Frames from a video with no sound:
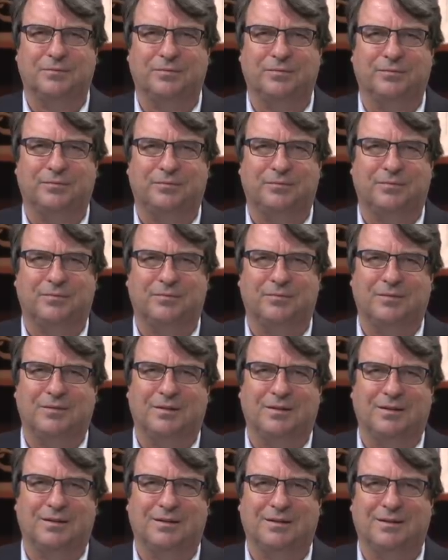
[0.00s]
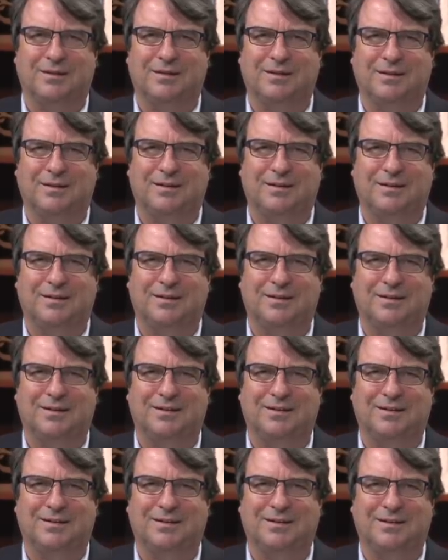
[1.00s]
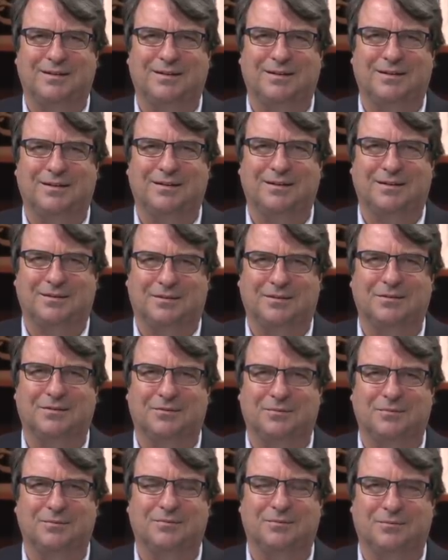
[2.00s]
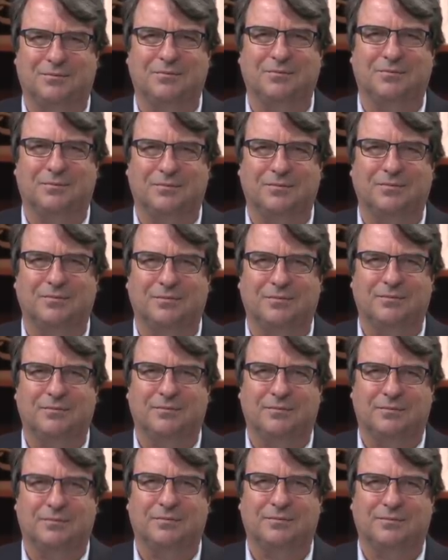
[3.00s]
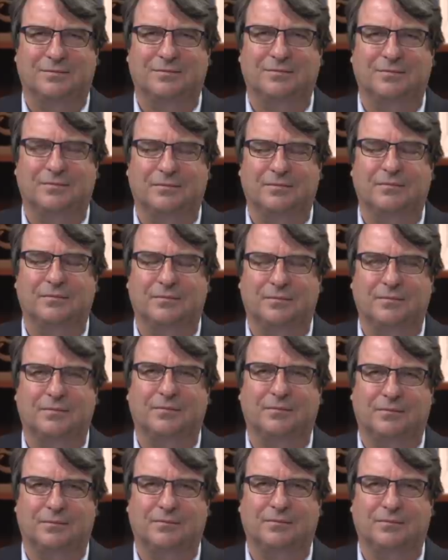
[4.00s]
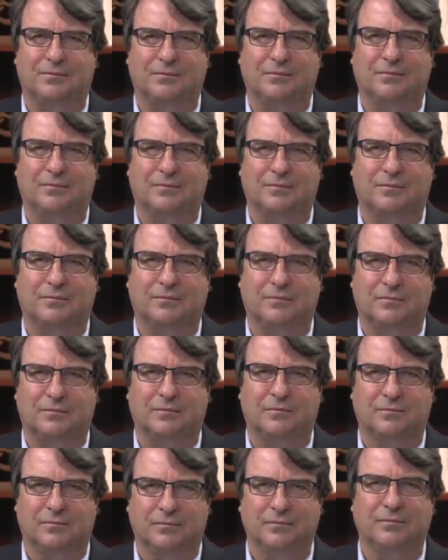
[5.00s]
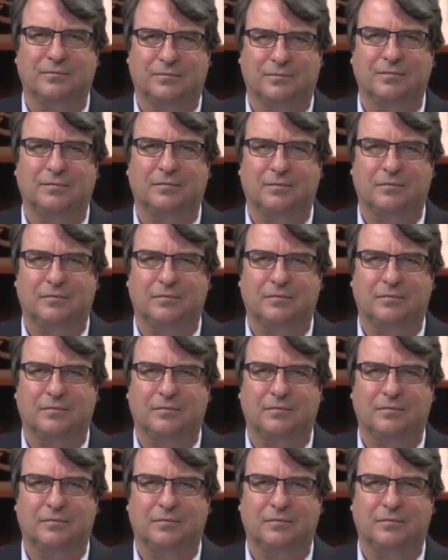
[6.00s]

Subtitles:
No words are spoken by the person on screen.